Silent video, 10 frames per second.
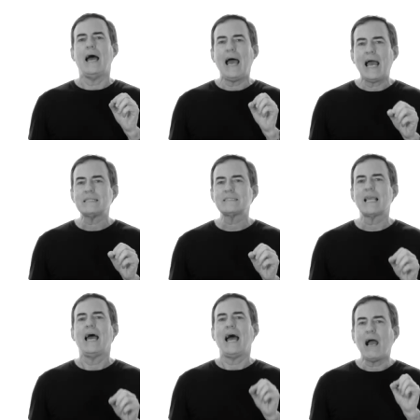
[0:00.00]
Ask,
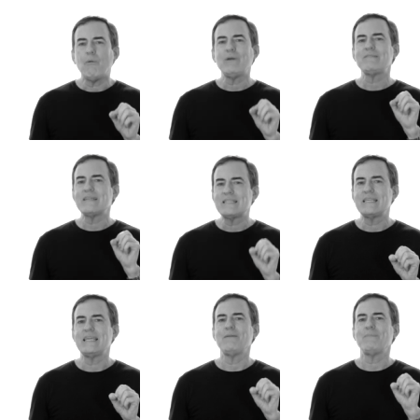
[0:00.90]
how is the
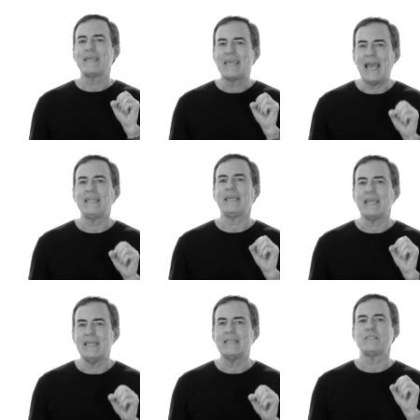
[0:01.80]
team getting
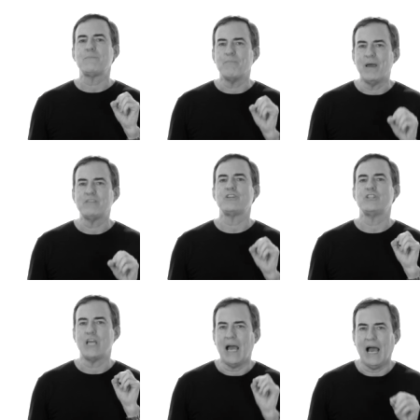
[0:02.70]
its
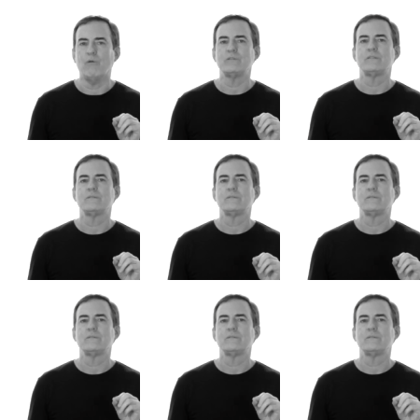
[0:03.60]
message out?